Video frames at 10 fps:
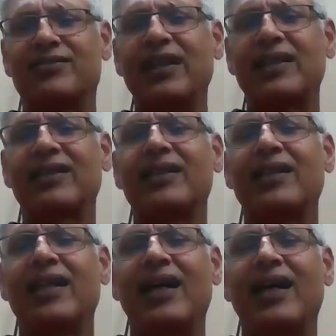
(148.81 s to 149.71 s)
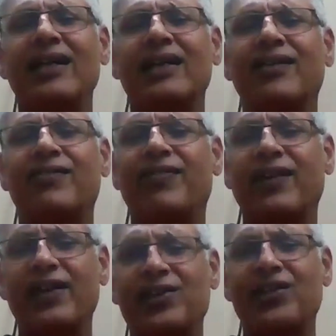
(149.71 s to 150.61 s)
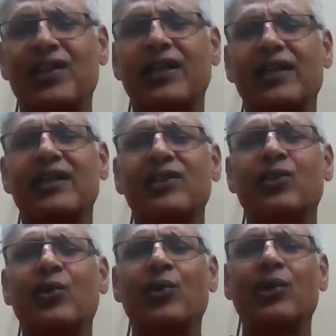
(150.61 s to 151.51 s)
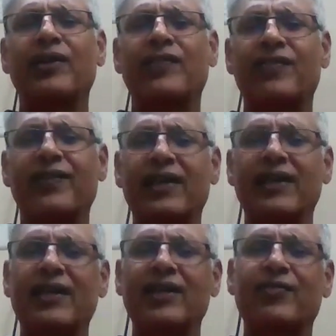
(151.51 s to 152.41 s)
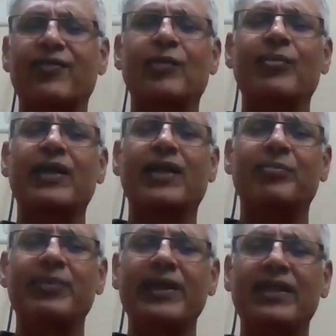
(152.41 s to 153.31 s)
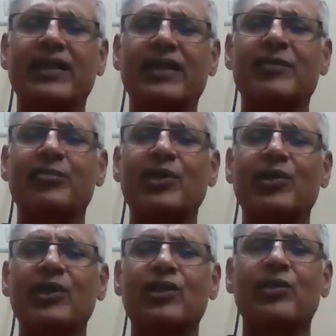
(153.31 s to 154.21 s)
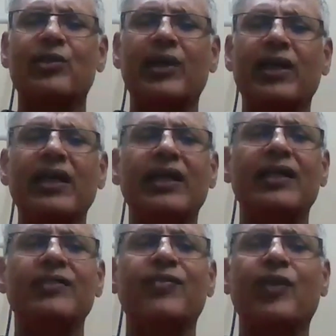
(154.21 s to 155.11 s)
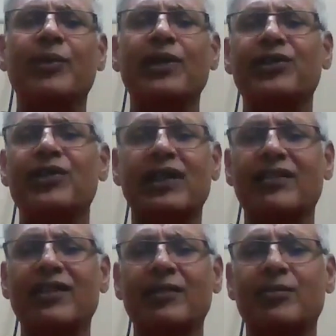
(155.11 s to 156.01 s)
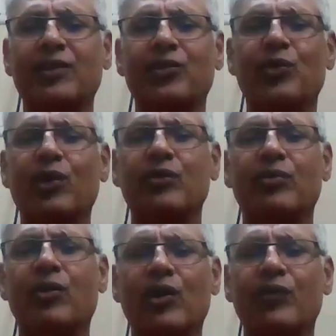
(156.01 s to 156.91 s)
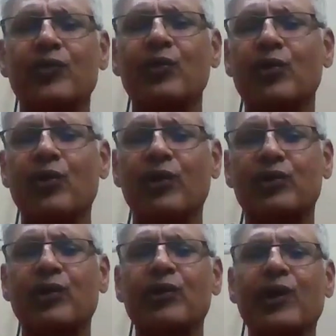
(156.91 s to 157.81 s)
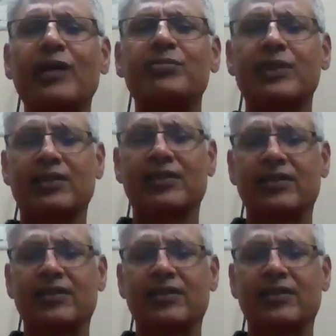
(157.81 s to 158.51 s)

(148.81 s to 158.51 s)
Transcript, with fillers: Fine. And fresher is no different from a repeater because today information is available. You all of you know what's going to happen.